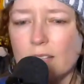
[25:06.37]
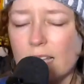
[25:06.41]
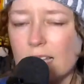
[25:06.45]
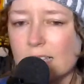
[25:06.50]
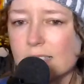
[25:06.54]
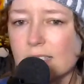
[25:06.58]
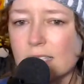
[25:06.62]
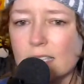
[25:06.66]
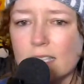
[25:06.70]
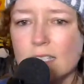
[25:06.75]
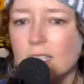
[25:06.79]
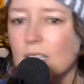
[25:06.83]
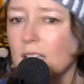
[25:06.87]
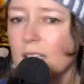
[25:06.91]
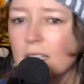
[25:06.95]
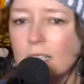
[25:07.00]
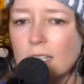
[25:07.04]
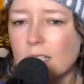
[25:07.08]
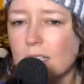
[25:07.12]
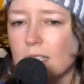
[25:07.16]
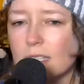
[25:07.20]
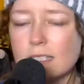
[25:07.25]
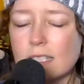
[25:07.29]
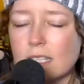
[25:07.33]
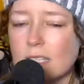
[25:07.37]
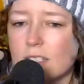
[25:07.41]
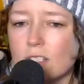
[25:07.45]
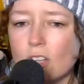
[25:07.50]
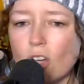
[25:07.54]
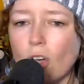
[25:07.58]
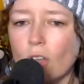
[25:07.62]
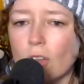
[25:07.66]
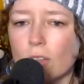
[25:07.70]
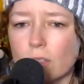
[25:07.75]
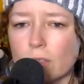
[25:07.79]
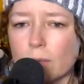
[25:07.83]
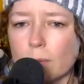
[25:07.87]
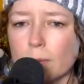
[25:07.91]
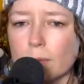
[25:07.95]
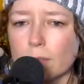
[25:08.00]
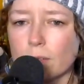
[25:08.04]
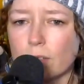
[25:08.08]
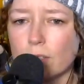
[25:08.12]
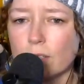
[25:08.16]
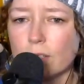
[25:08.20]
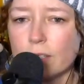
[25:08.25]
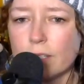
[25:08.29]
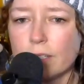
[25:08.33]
that sin, it's intolerable.